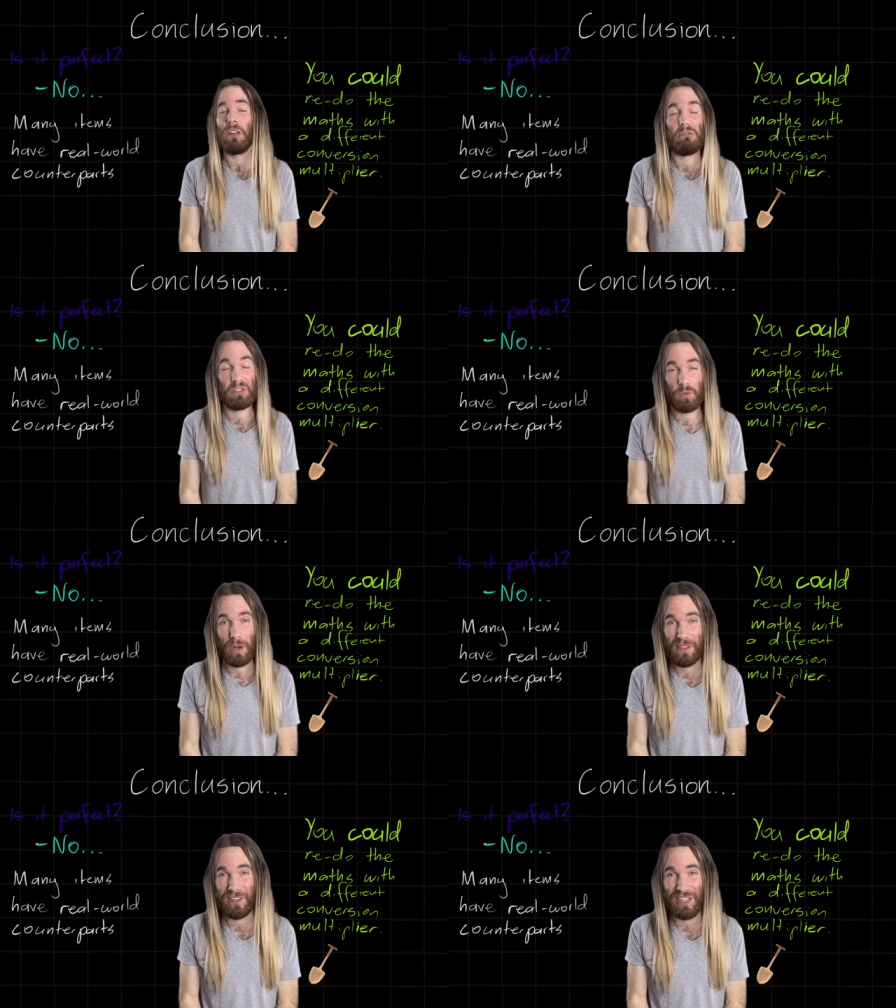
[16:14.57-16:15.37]
was the
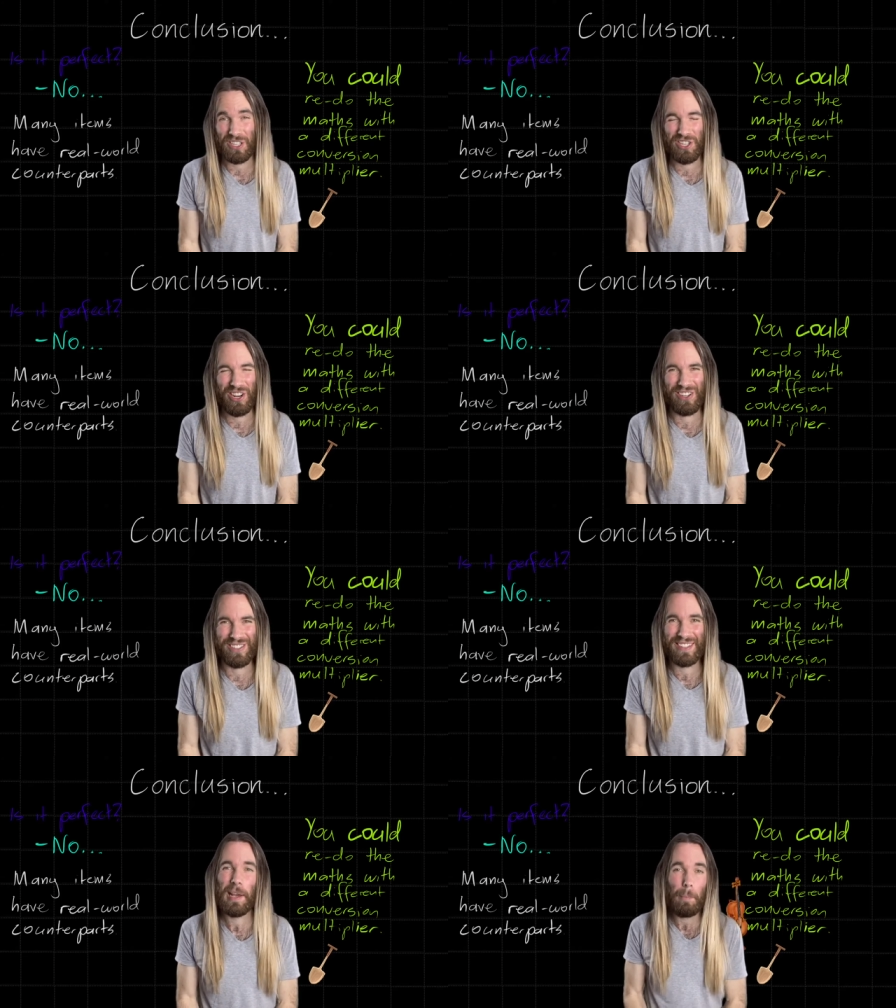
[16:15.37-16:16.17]
one that I
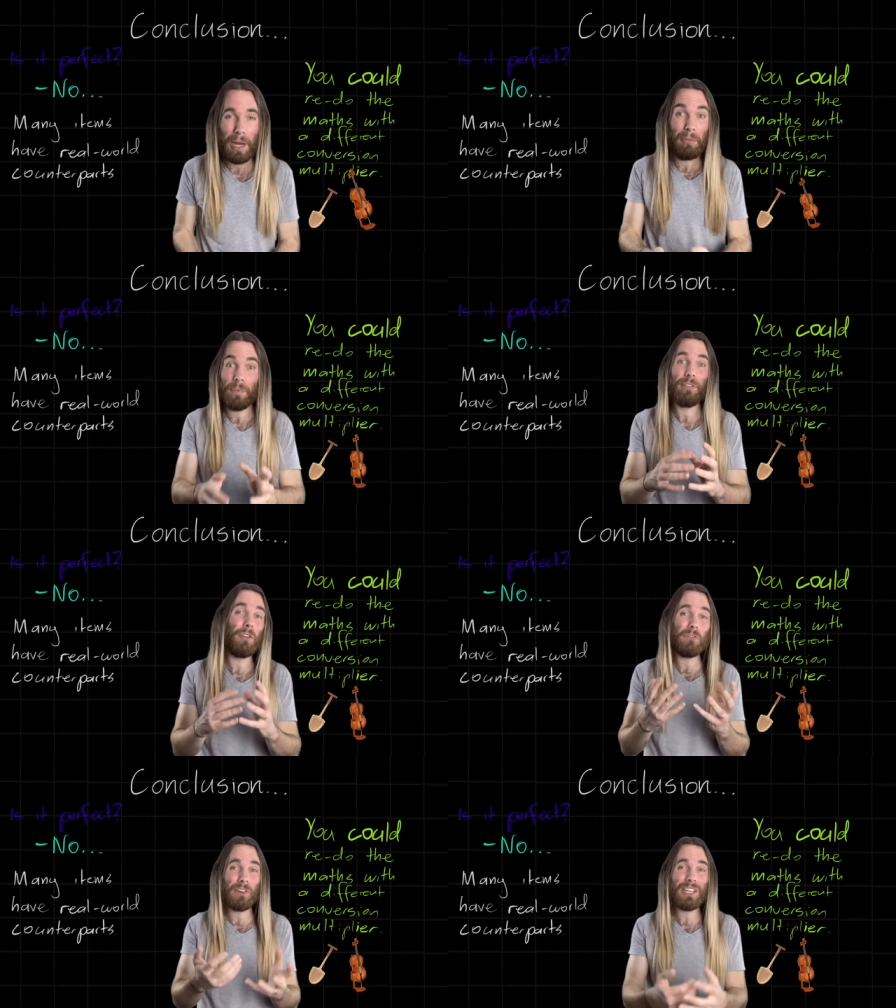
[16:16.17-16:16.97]
chose. But
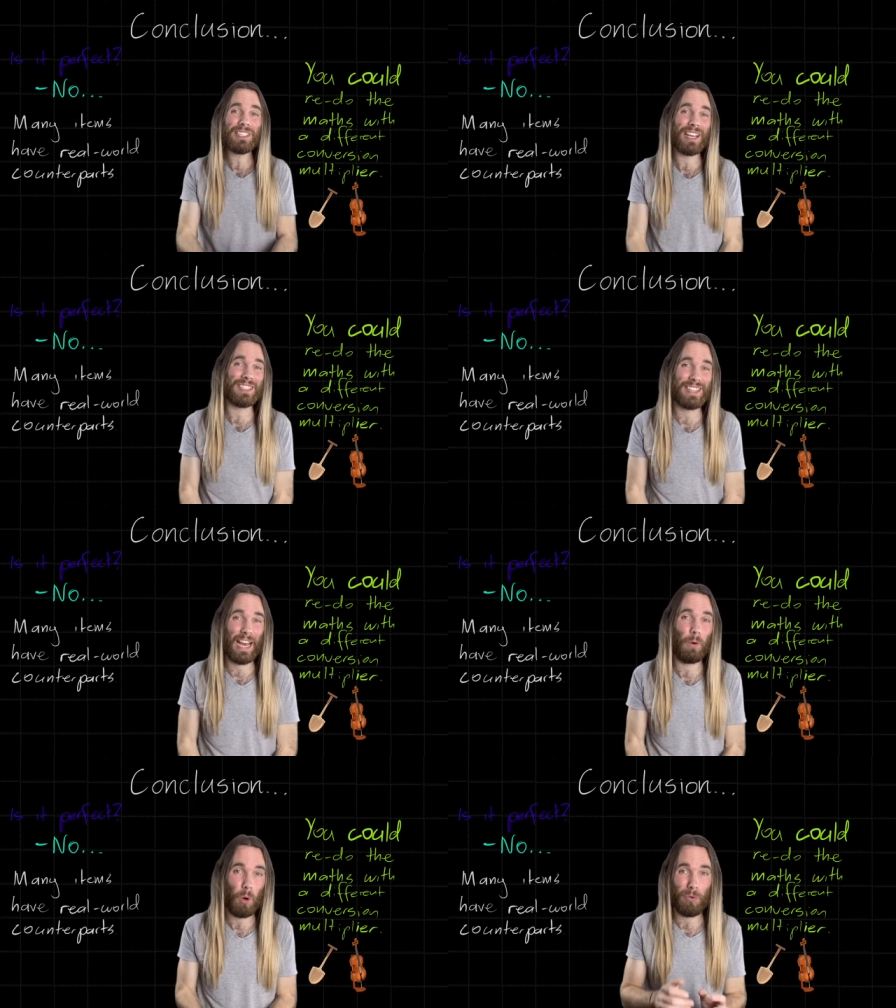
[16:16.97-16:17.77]
feel free to test
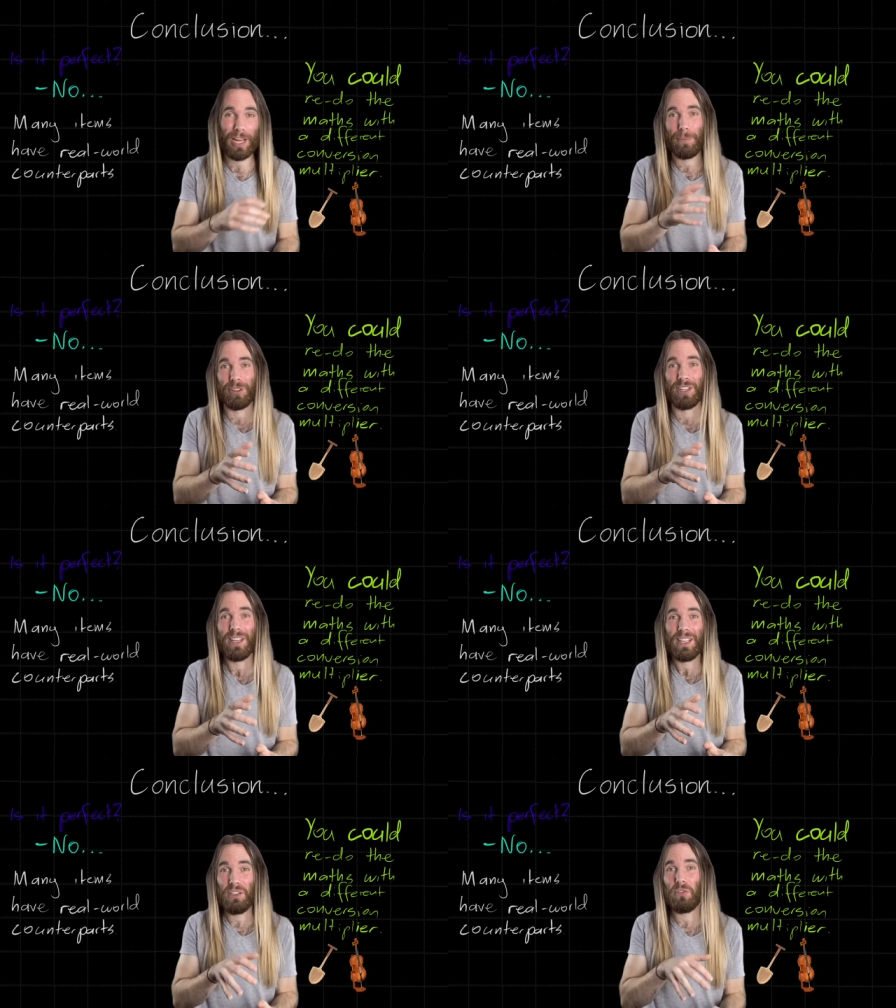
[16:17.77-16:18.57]
out what would happen
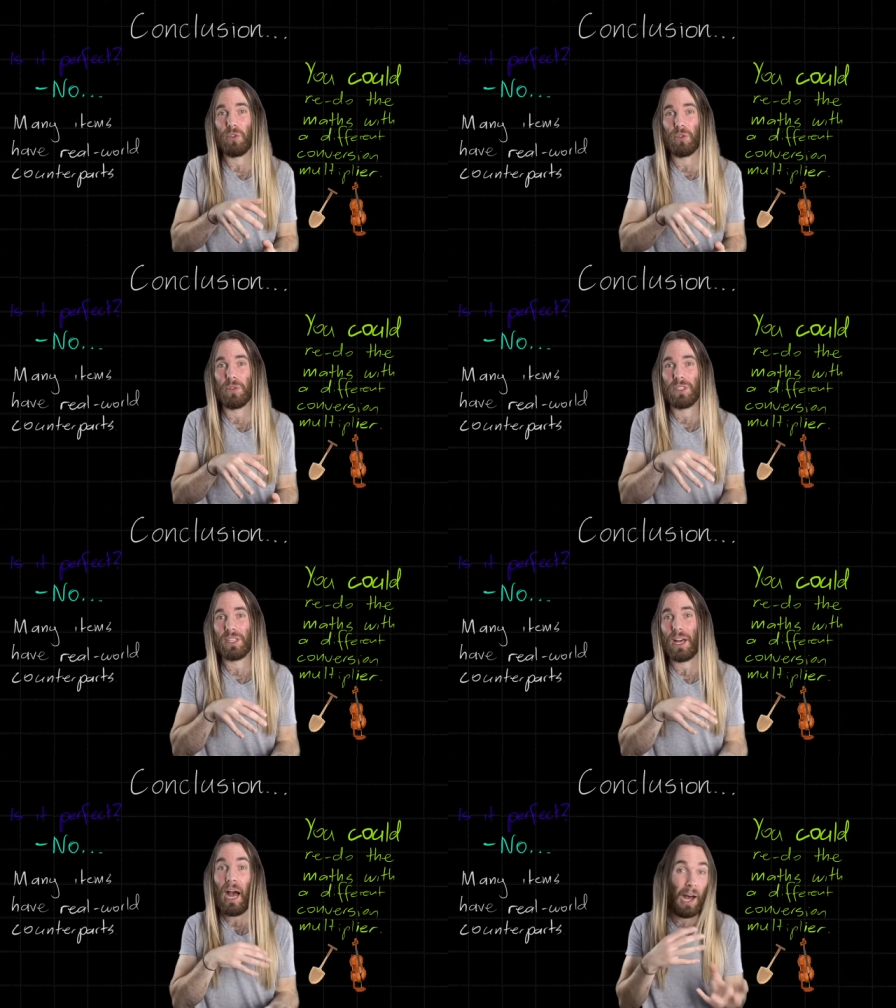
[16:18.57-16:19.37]
if you
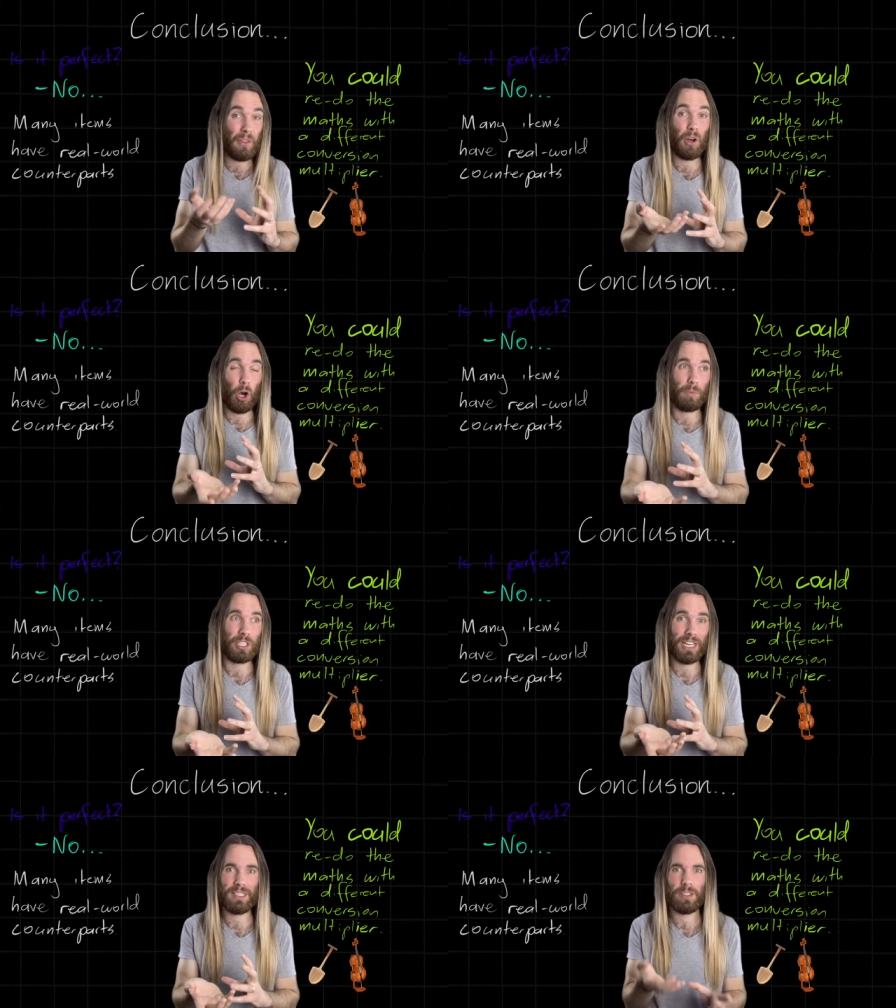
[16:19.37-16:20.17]
used other
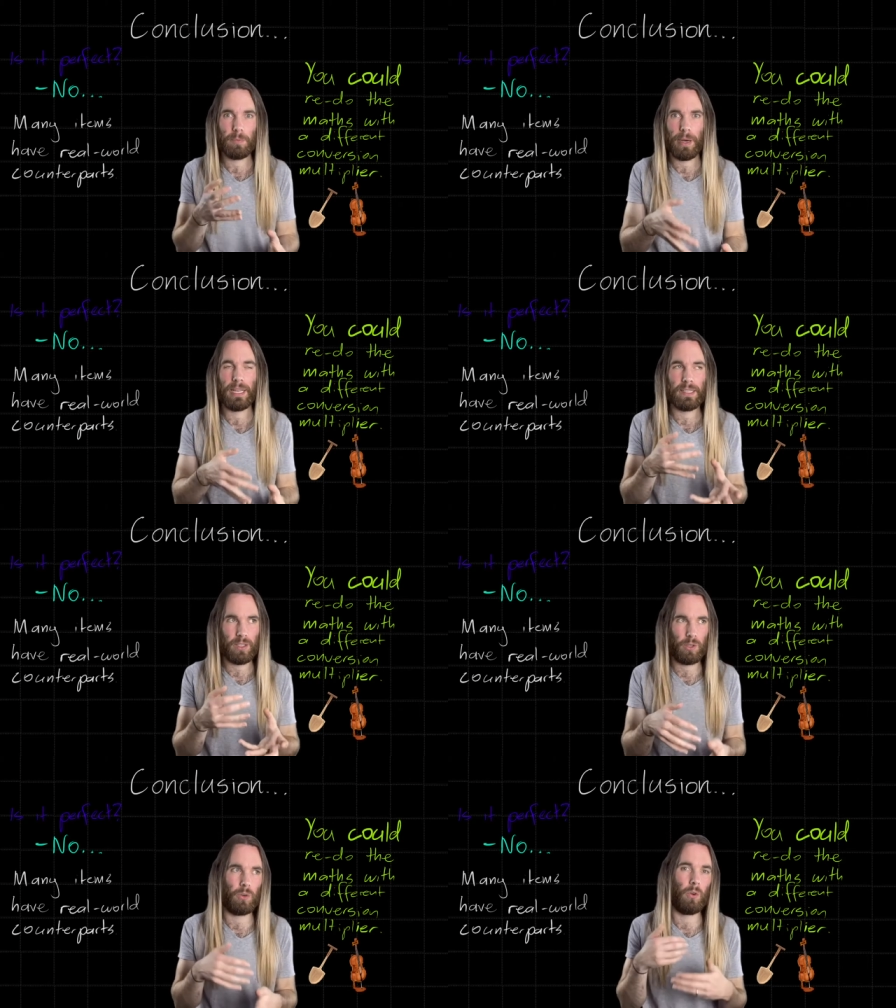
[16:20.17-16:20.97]
objects to base
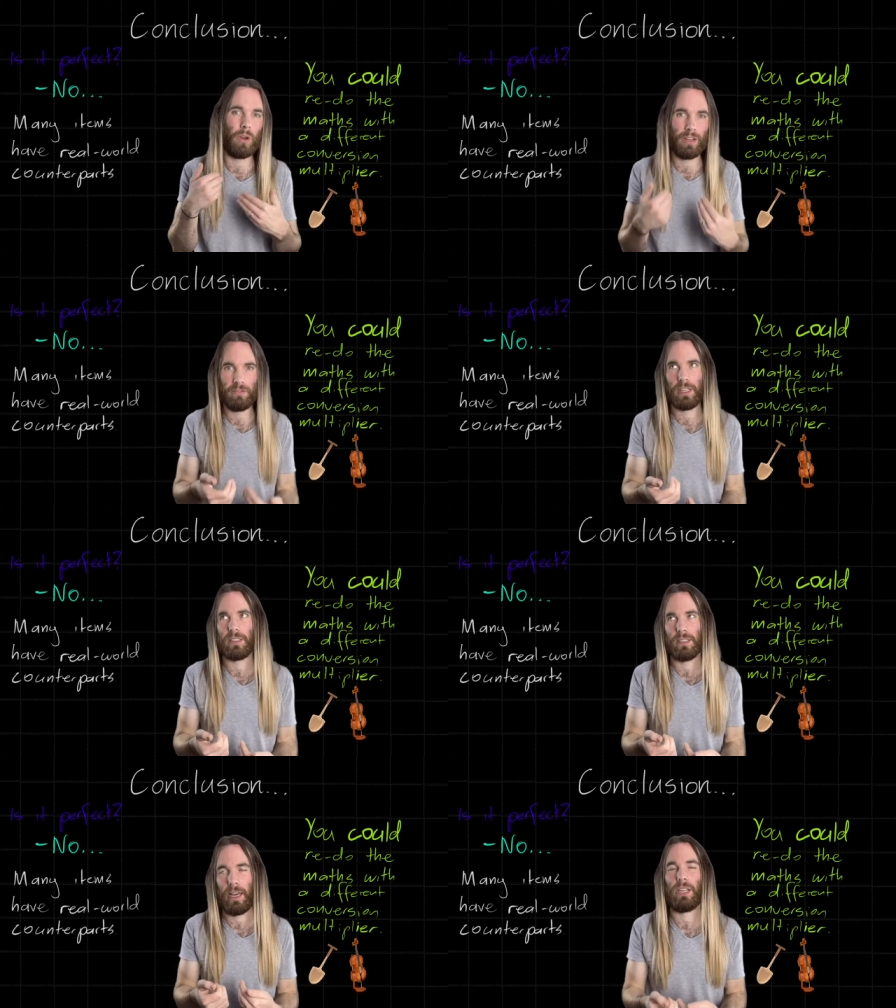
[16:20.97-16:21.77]
your
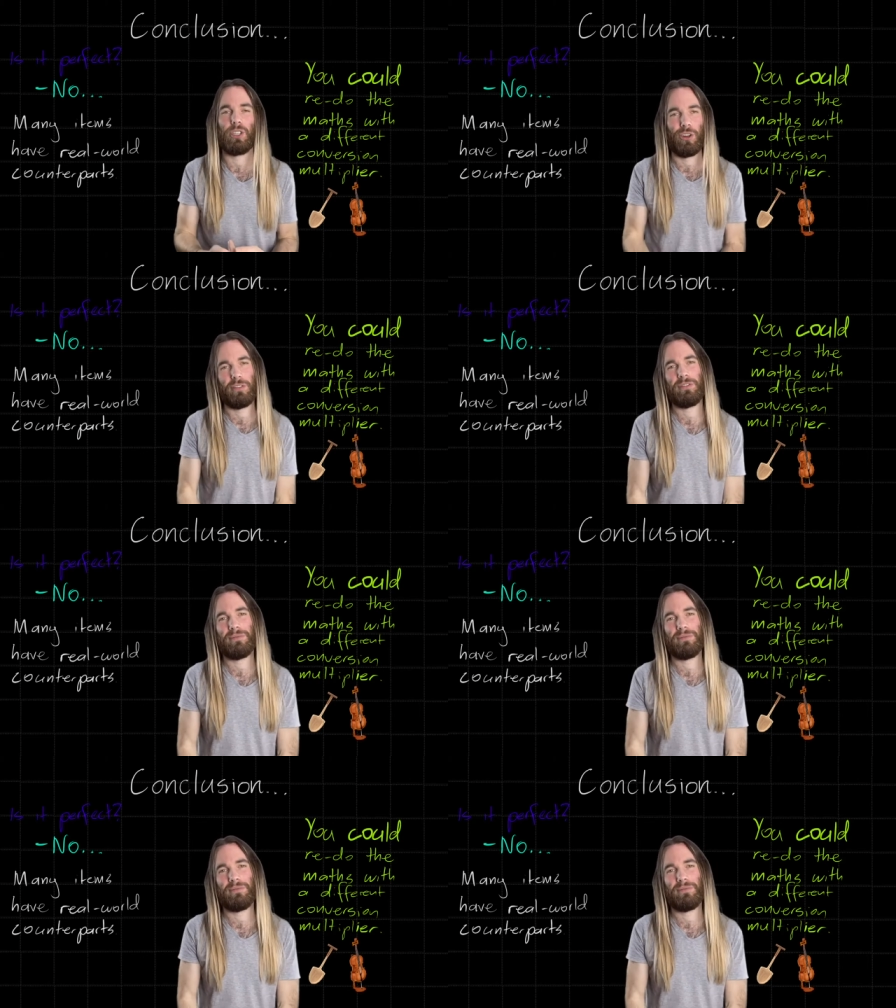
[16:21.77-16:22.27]
investigation off.